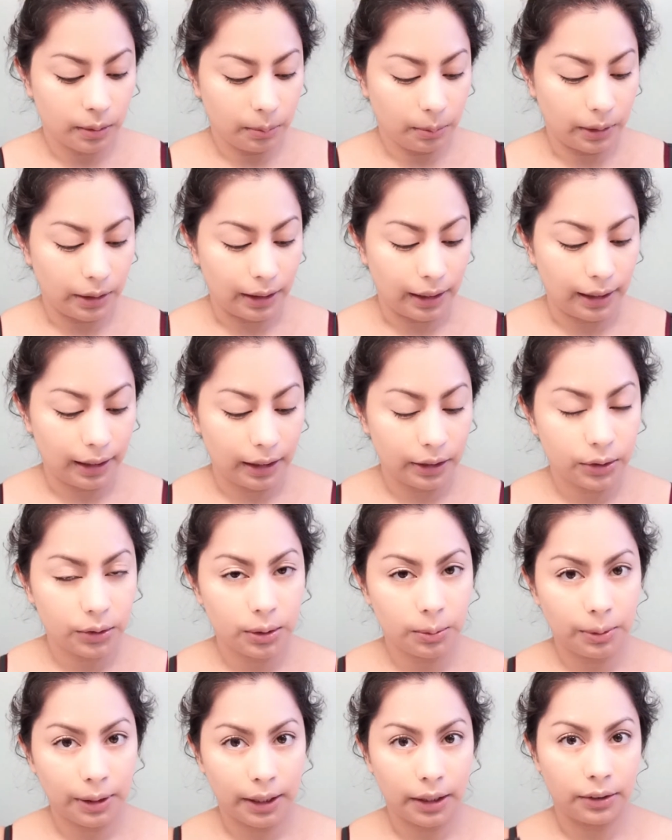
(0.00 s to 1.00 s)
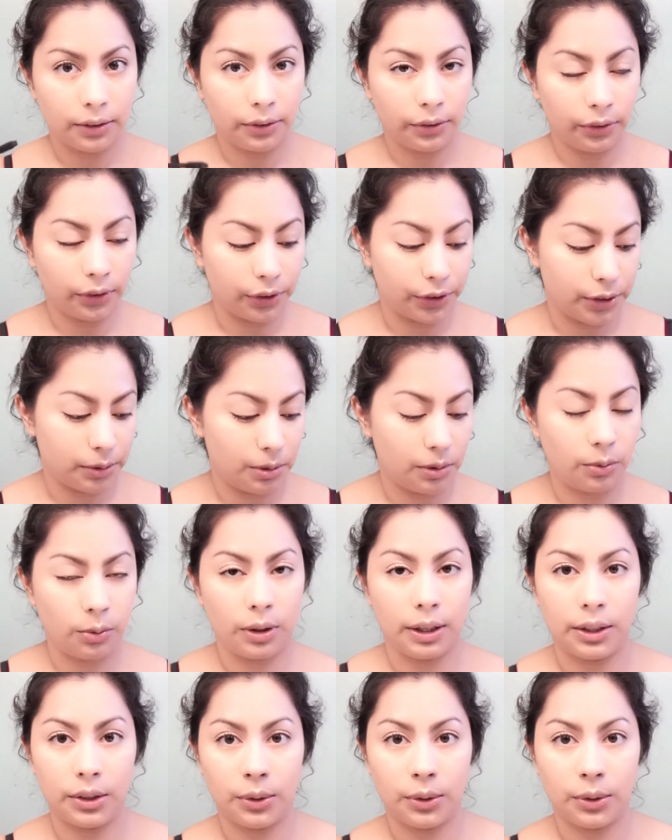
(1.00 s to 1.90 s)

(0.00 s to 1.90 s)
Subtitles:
But I like to apply it first before I